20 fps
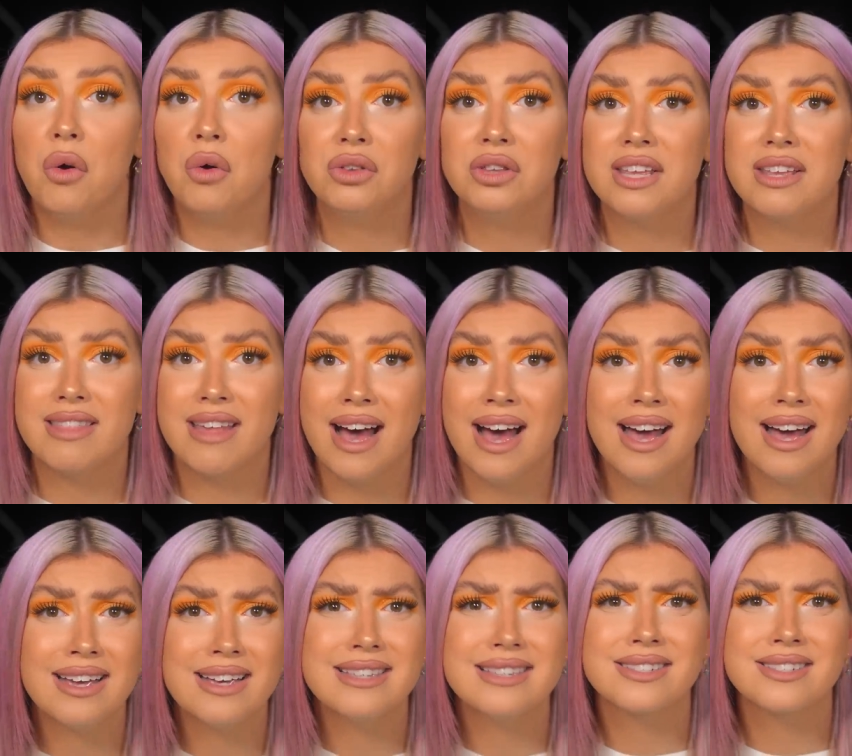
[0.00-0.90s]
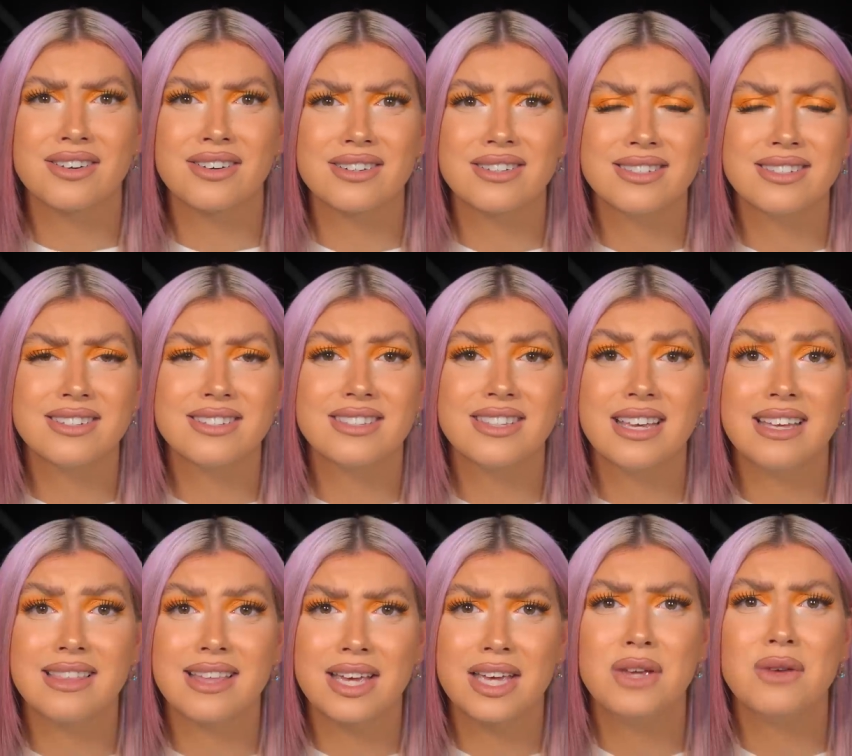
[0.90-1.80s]
only that, he starts to say
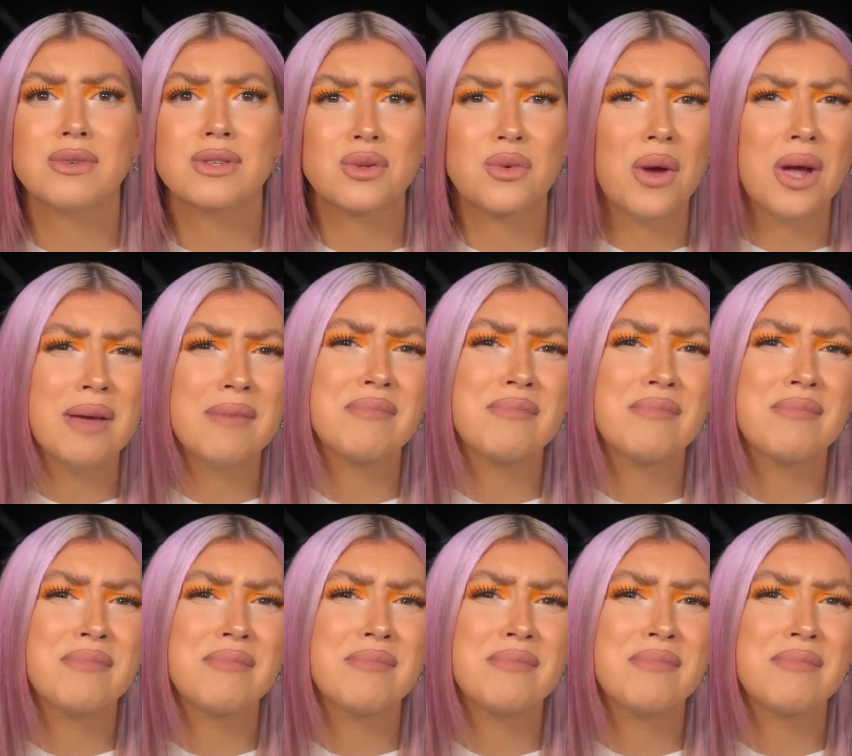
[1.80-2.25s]
that he was quite